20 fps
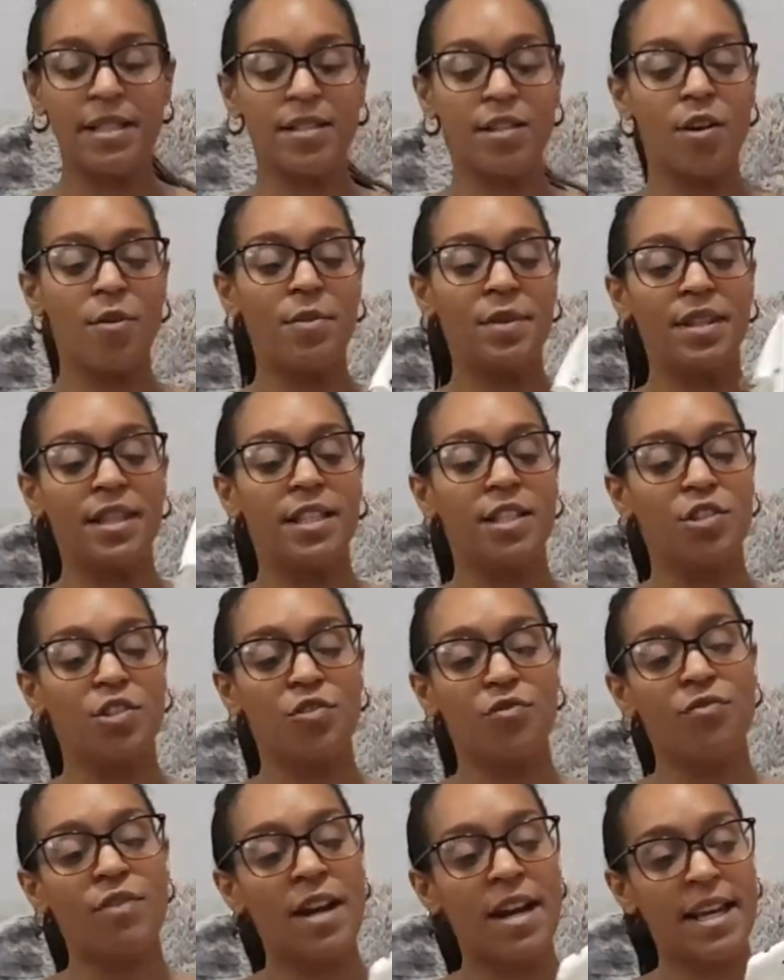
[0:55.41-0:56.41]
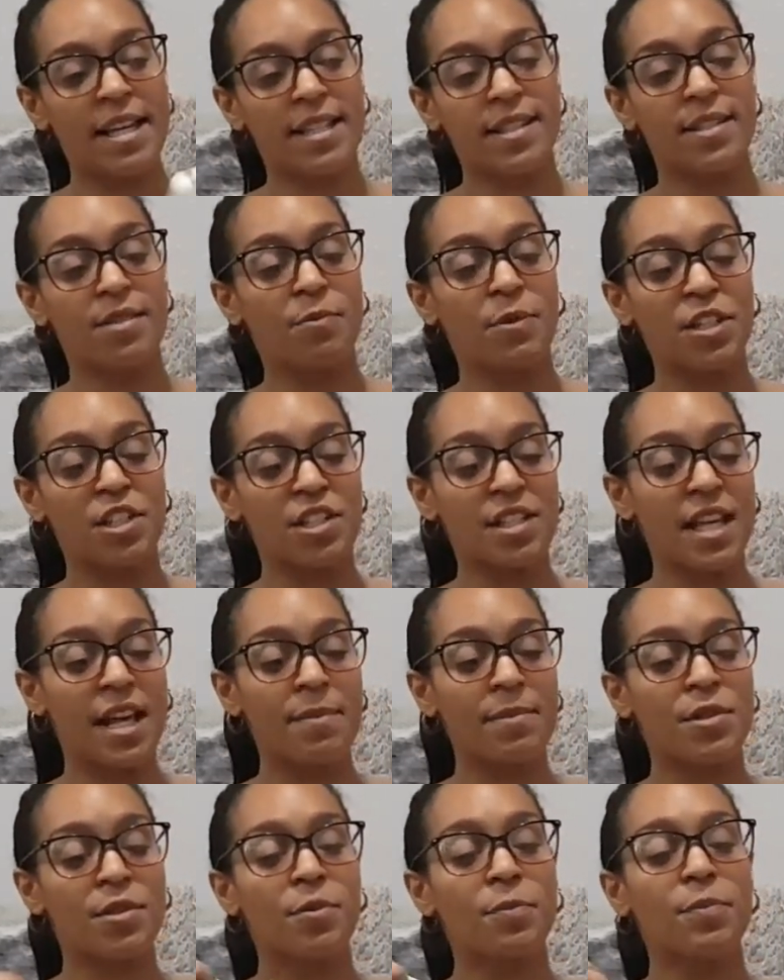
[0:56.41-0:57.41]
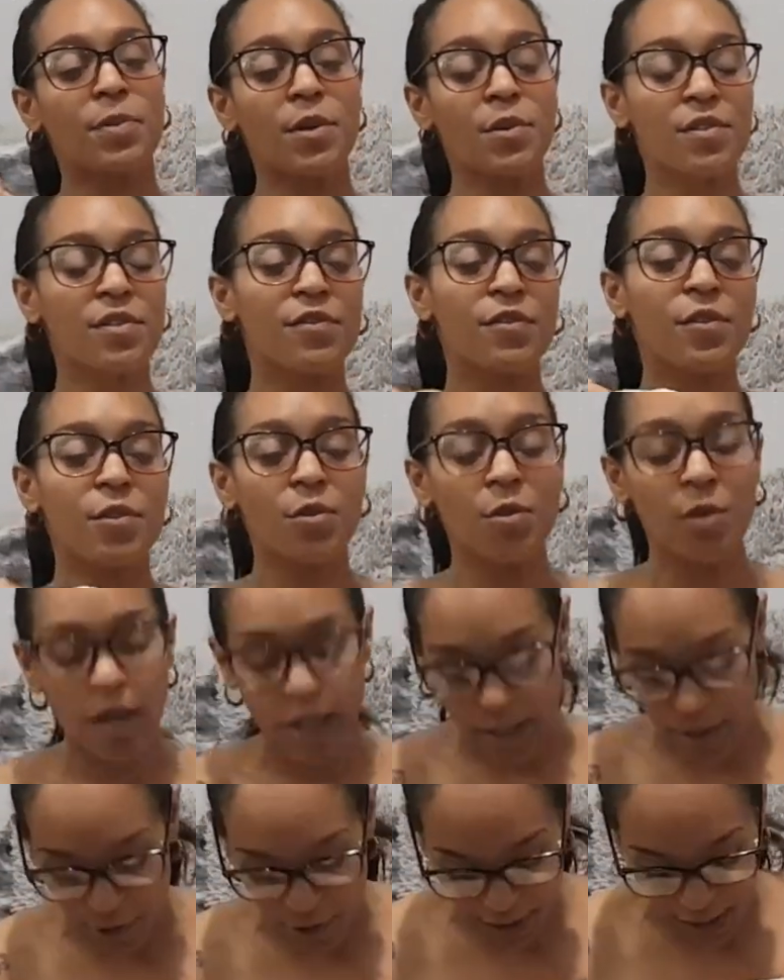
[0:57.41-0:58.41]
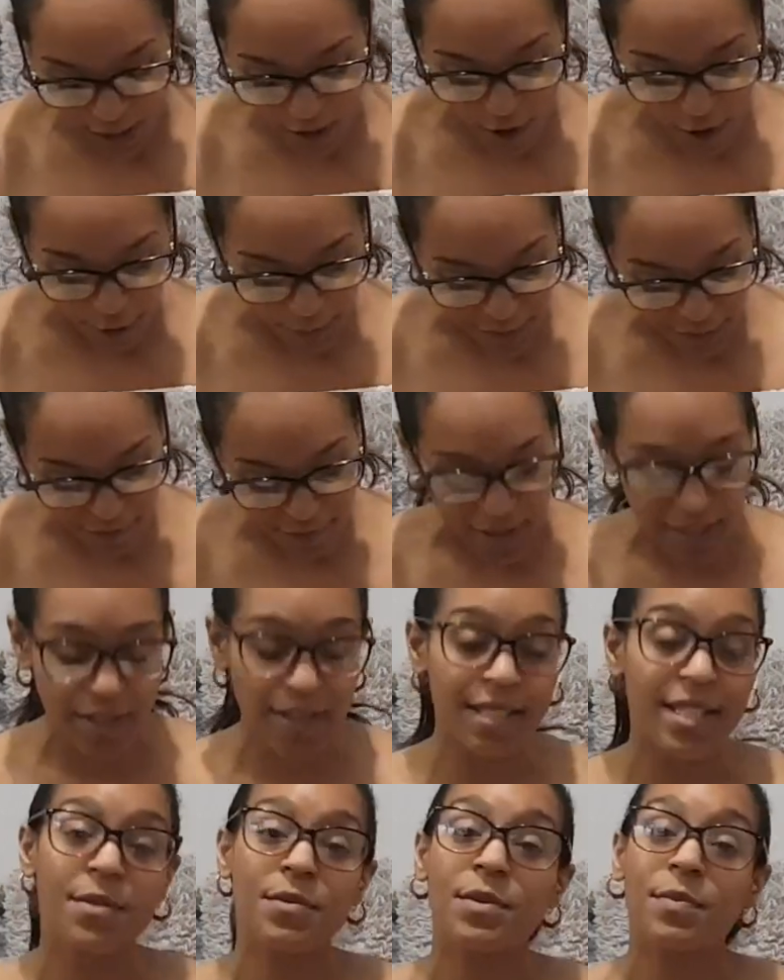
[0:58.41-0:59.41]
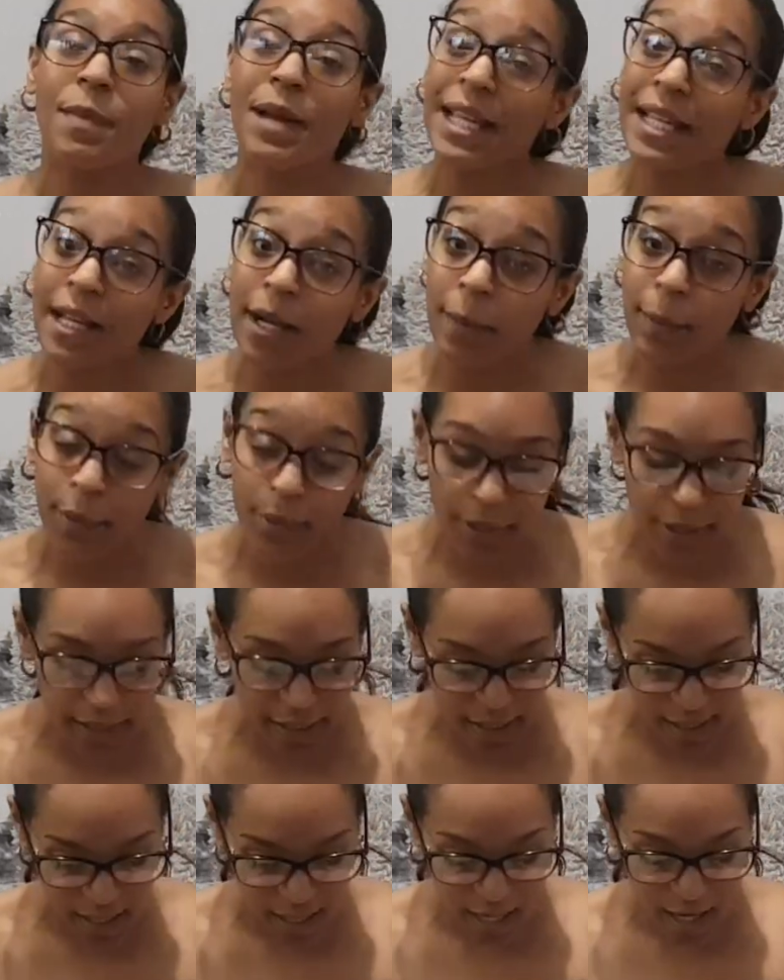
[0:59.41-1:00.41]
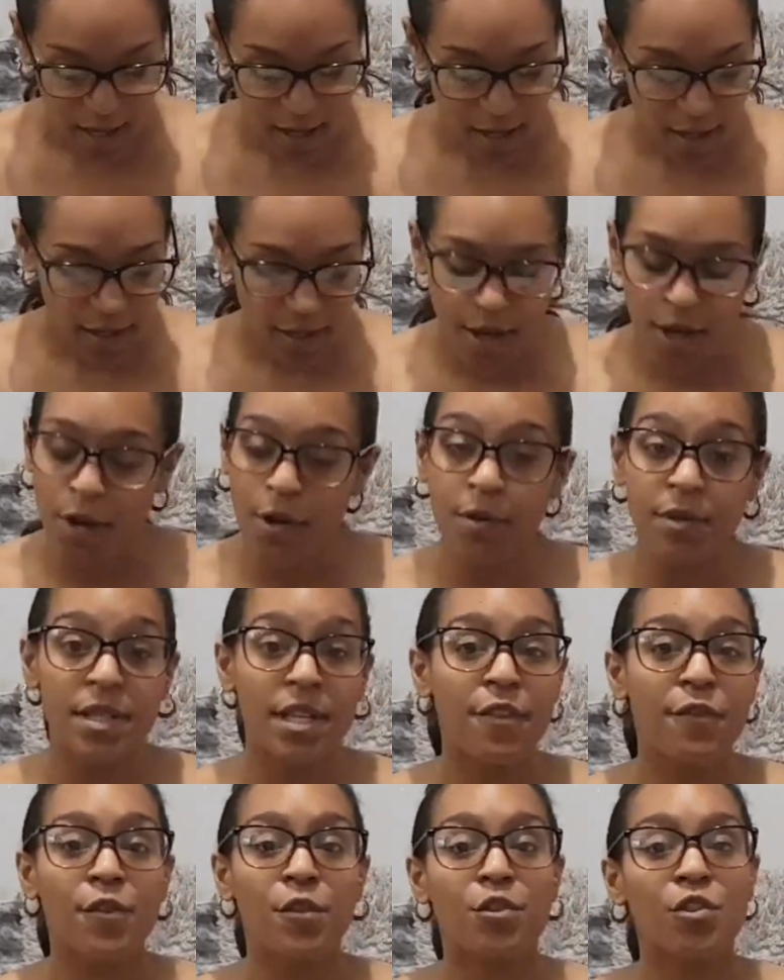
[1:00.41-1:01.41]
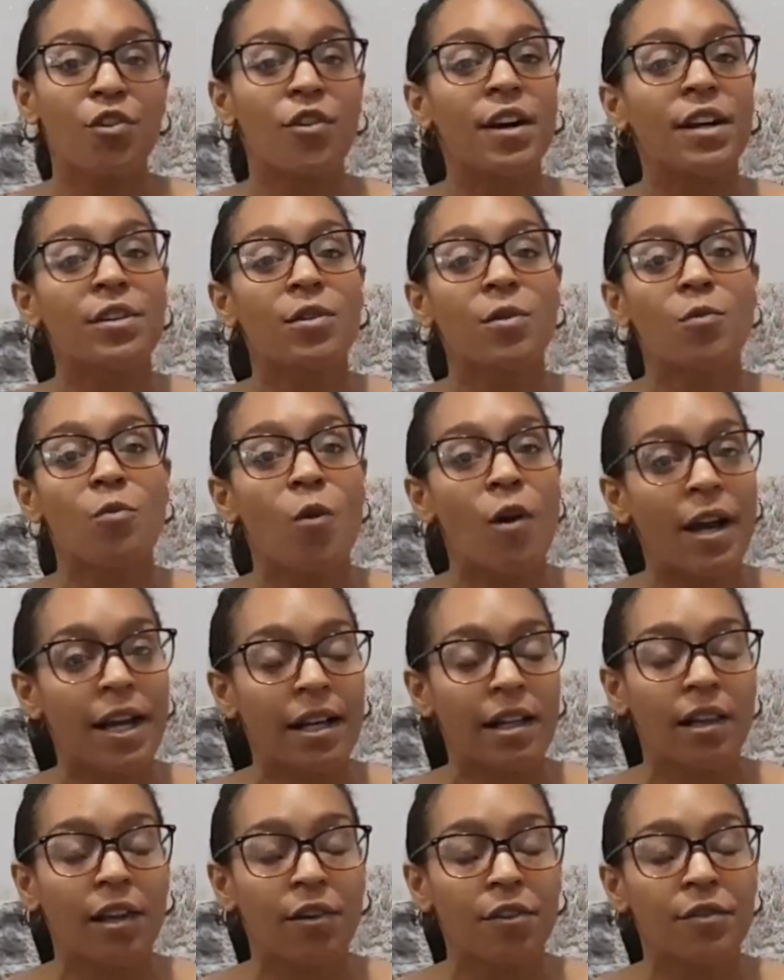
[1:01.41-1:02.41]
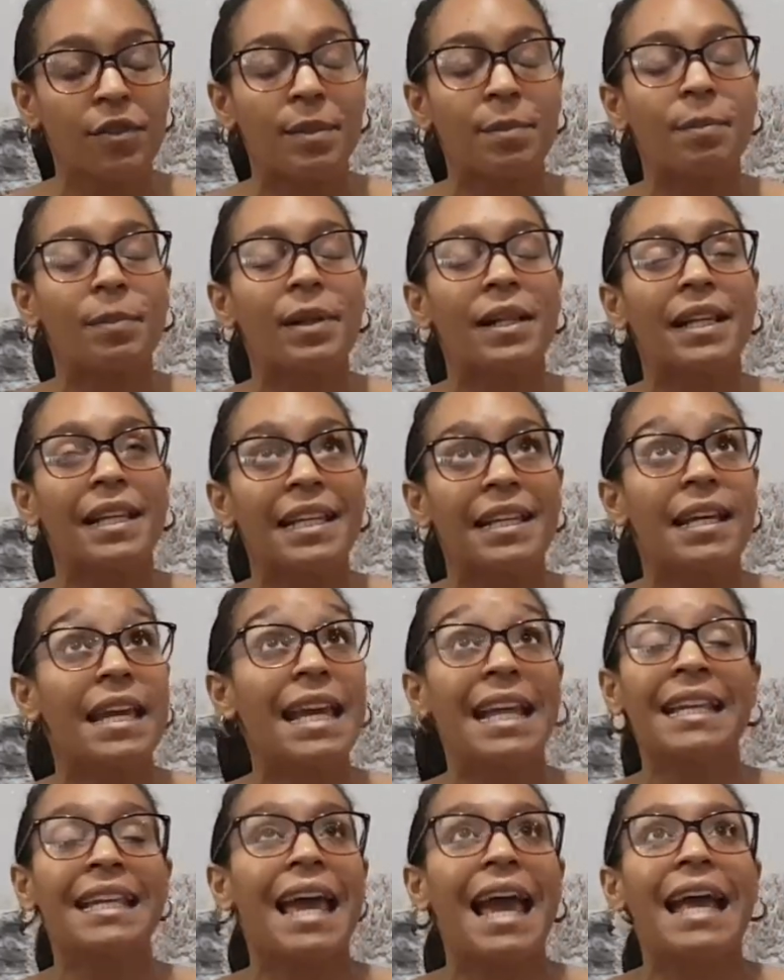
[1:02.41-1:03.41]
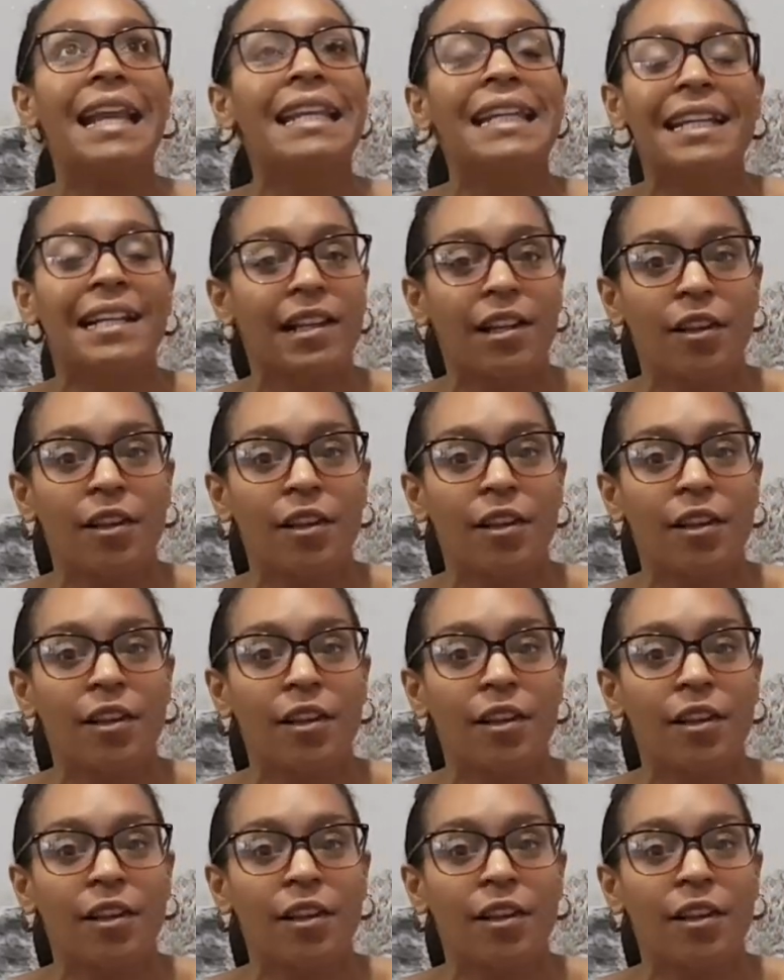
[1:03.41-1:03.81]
let's start with this dress, which is absolutely beautiful. I got it home and then realised there was makeup on it. Girls, if you're trying on white clothing, please, in any